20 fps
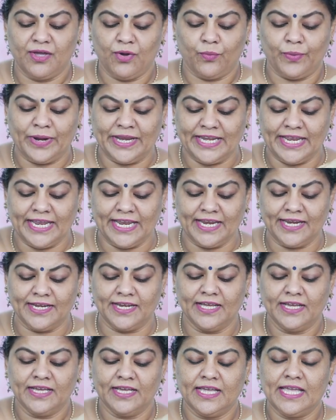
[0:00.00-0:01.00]
We
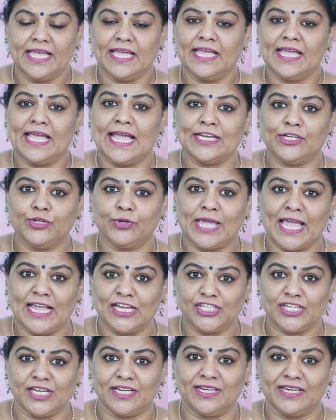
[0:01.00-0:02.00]
need
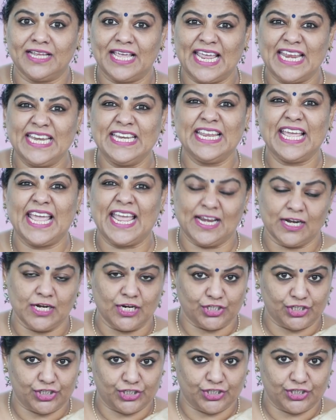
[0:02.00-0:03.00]
education in
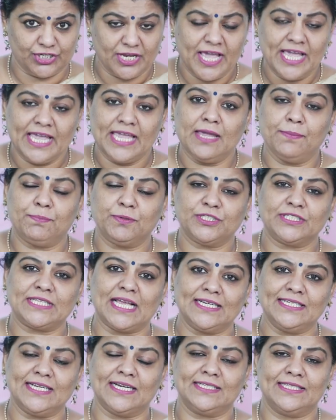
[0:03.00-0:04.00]
English. He
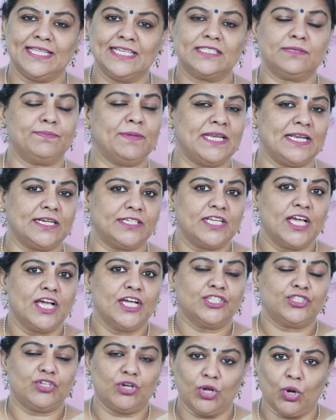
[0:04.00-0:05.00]
presented this minute
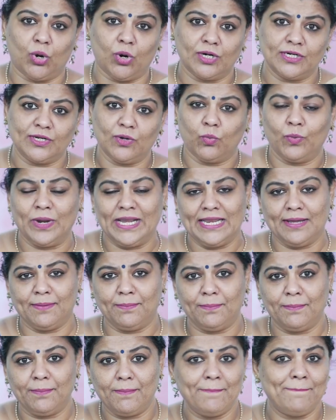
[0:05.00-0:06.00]
to Lord
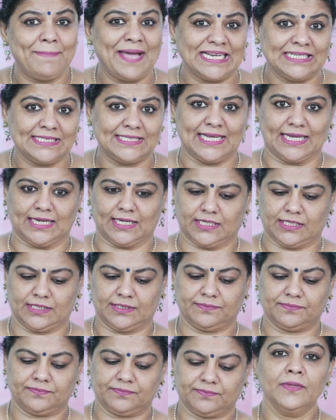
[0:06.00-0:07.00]
William Bentinck.
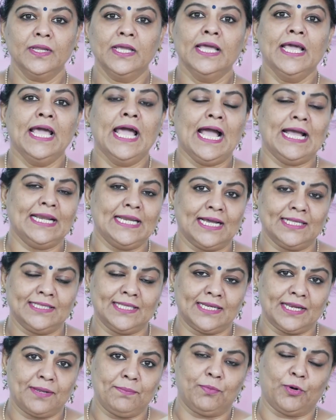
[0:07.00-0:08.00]

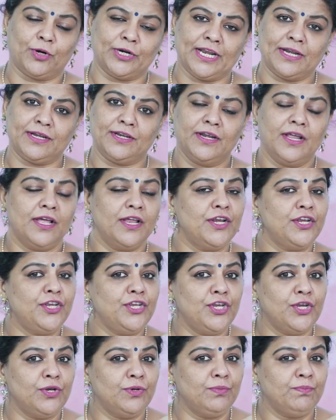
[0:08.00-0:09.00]
Another important
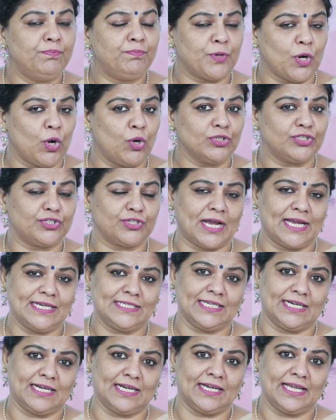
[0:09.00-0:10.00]
prose
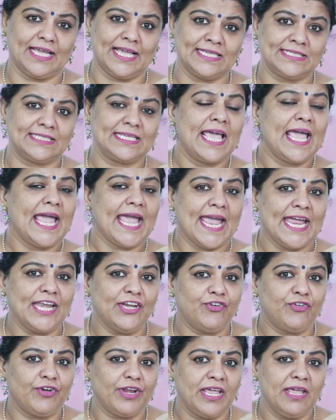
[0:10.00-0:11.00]
writer is
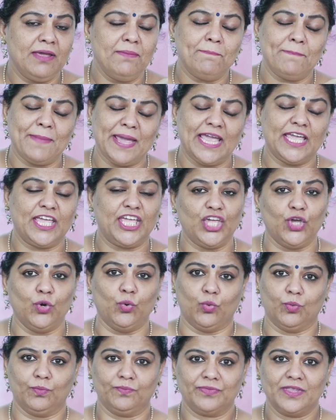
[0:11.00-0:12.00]
Henry
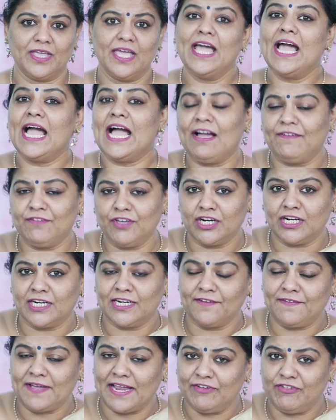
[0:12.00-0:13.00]
Mayhew. Have you
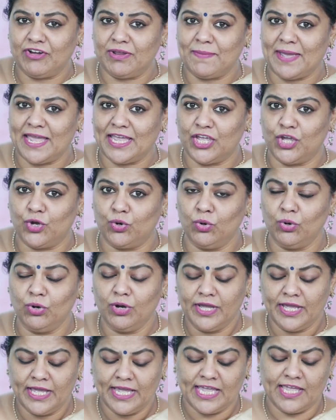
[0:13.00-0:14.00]
heard of Henry Mayhew?
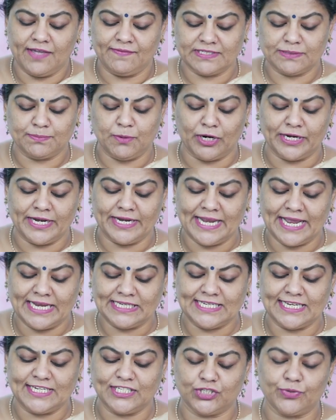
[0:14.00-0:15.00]
He was born in
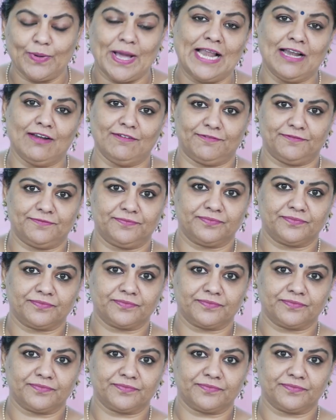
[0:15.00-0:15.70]
1812.